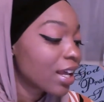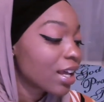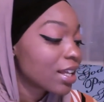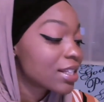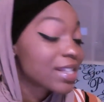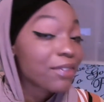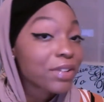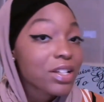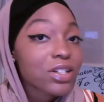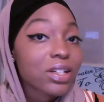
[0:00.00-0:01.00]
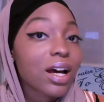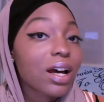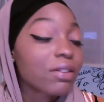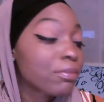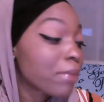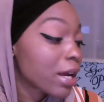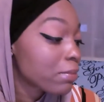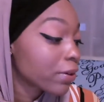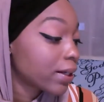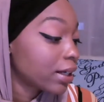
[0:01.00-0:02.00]
Definition of
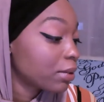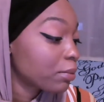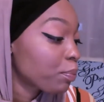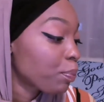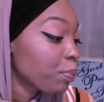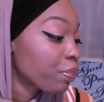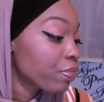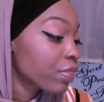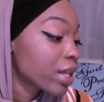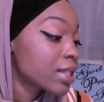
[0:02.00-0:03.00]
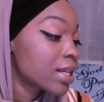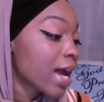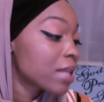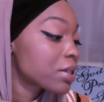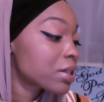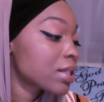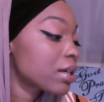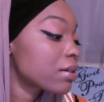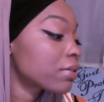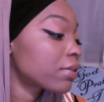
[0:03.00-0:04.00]
mammary: it's an
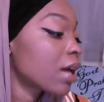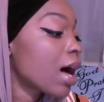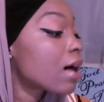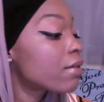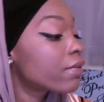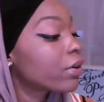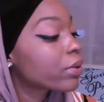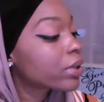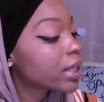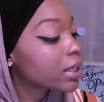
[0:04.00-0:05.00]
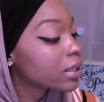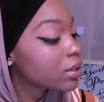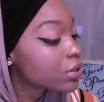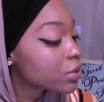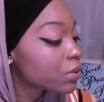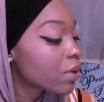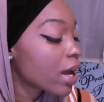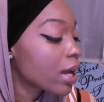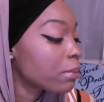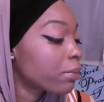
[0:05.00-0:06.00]
adjective of or relating to
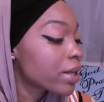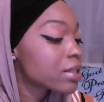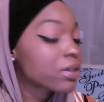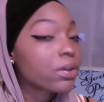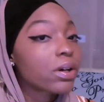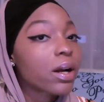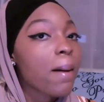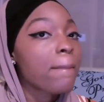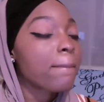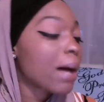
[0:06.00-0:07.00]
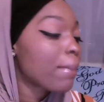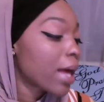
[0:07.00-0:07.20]
a breast or mama.